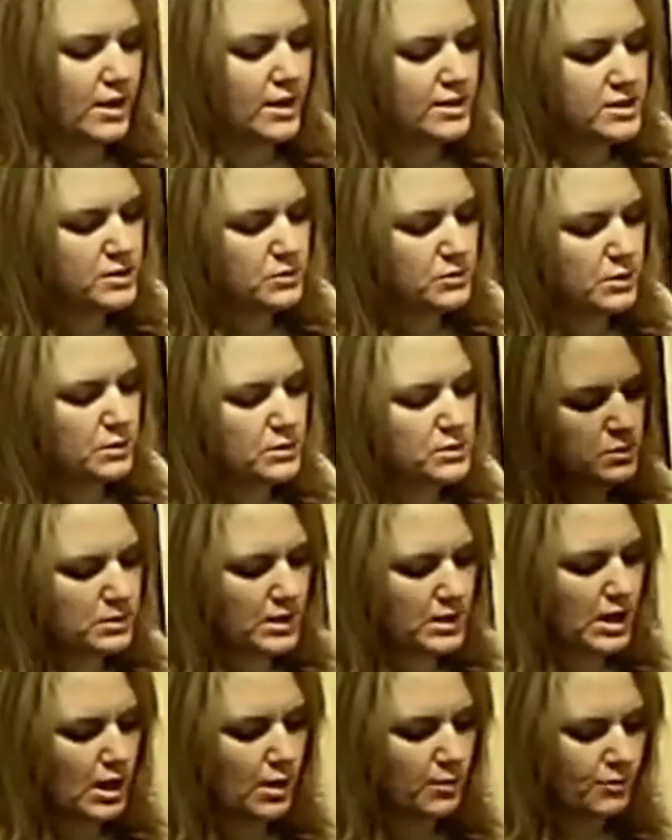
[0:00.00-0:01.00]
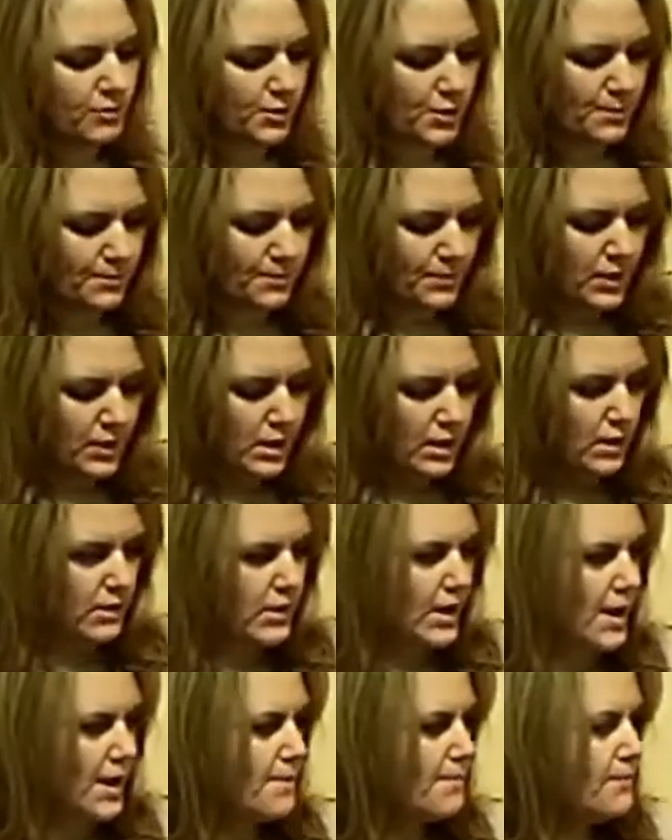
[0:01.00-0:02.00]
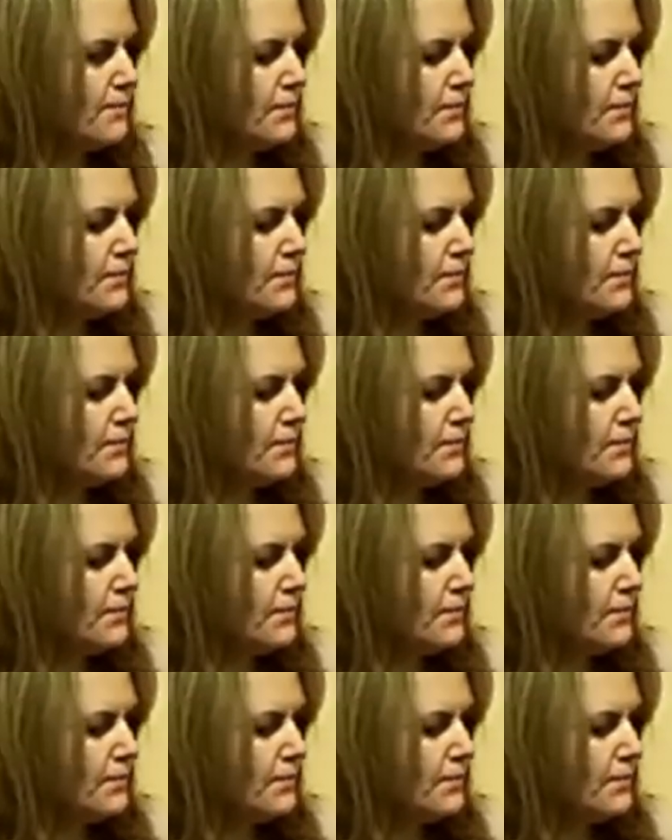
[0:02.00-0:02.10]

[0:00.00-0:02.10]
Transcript: It was really helpful. Okay.